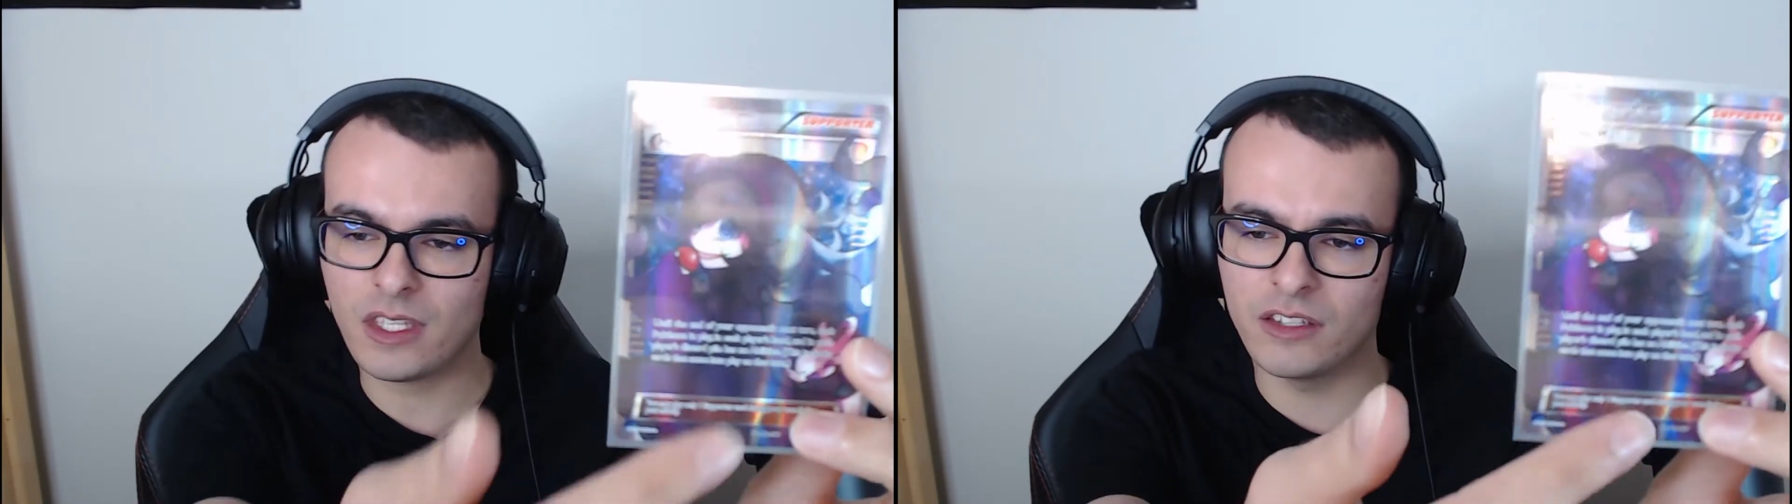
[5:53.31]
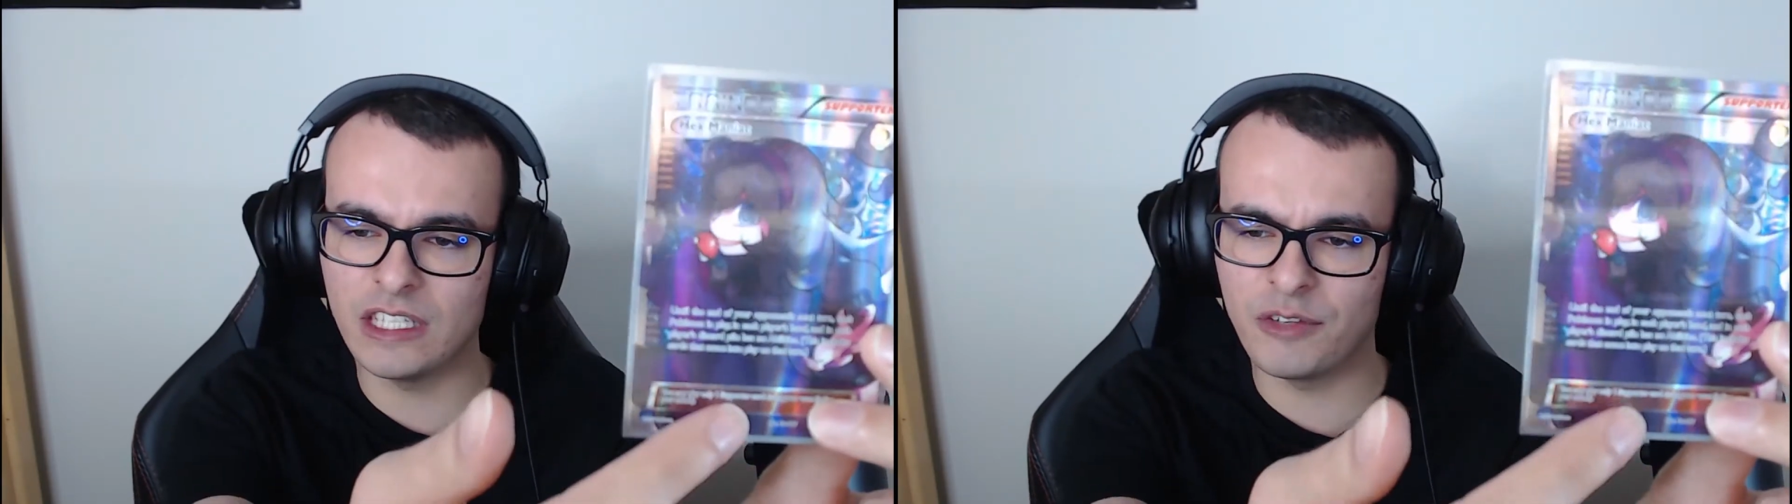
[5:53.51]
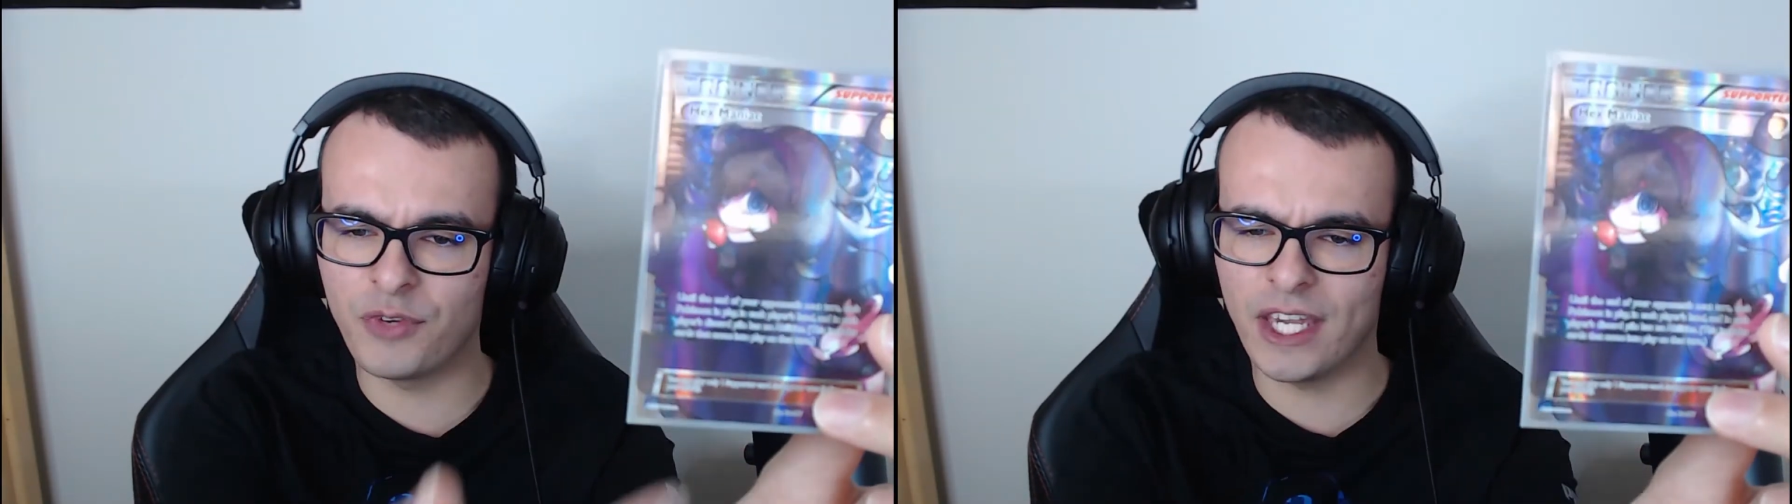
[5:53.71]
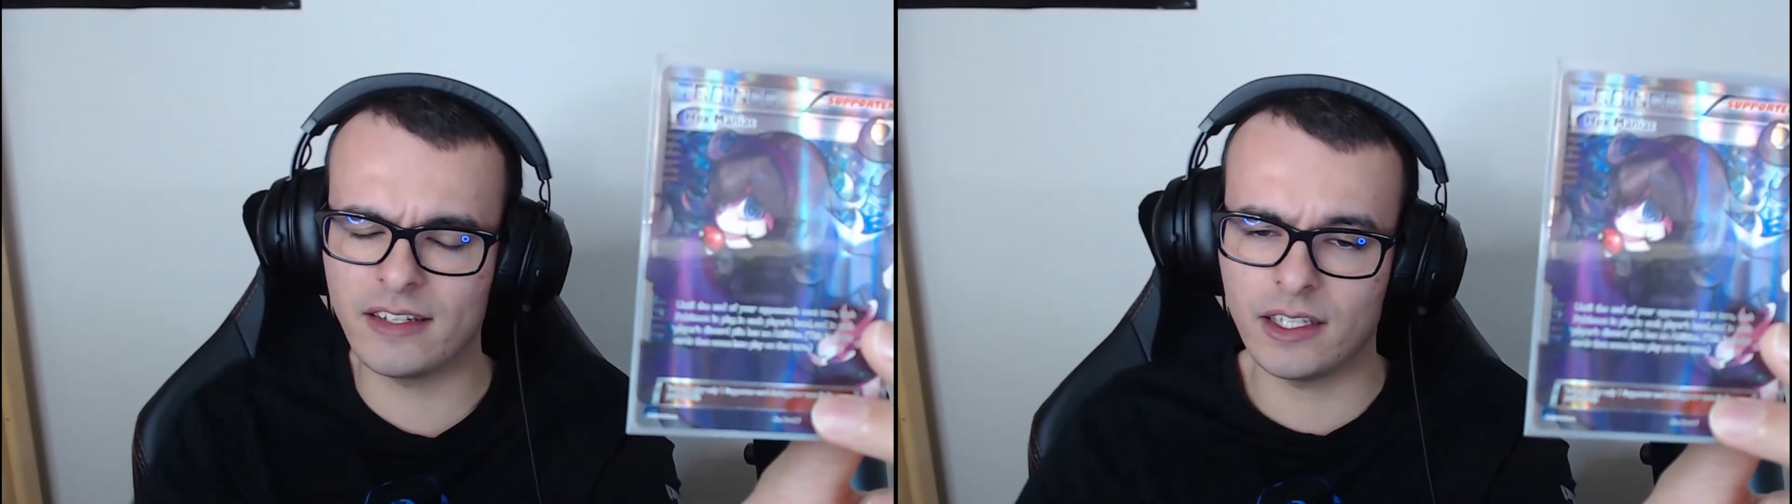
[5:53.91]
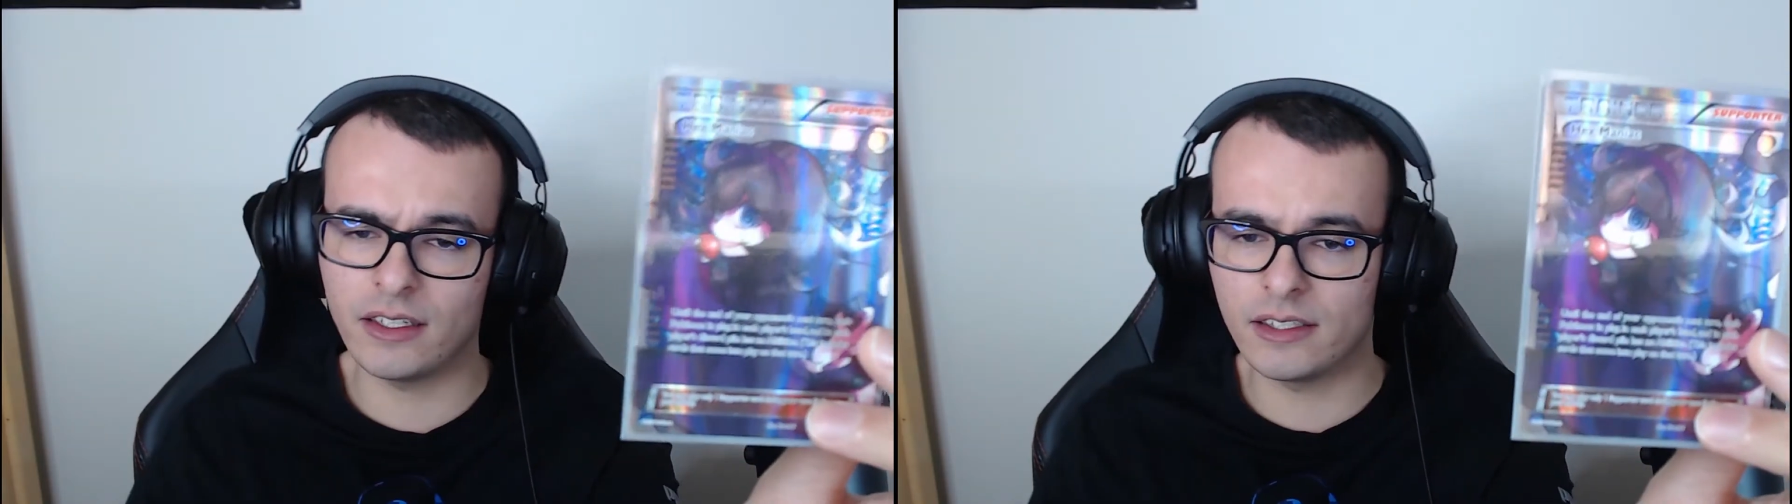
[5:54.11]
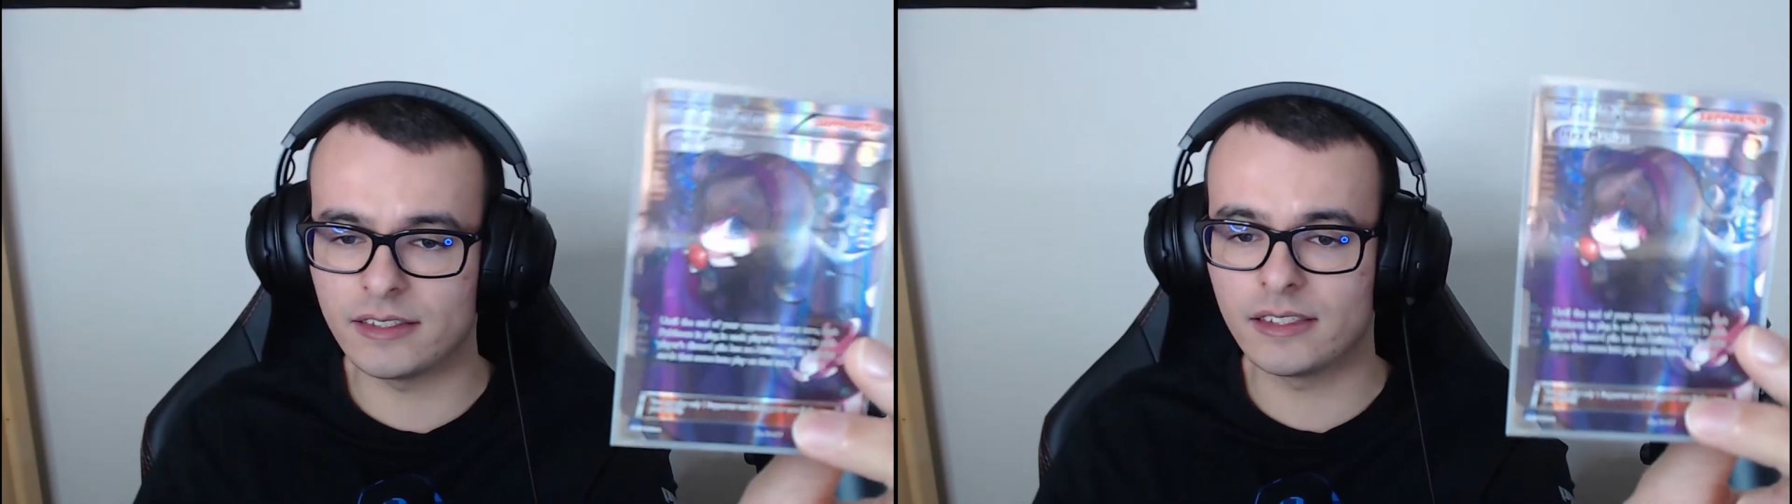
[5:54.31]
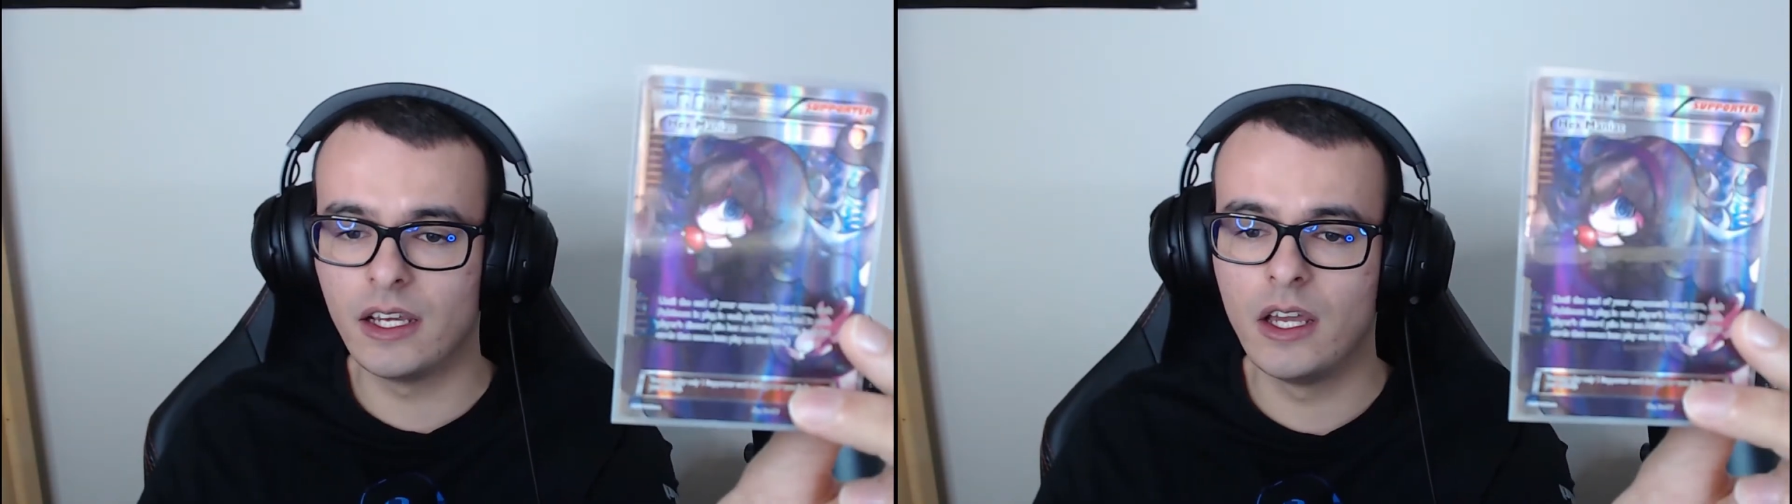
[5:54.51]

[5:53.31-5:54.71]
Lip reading: The effect is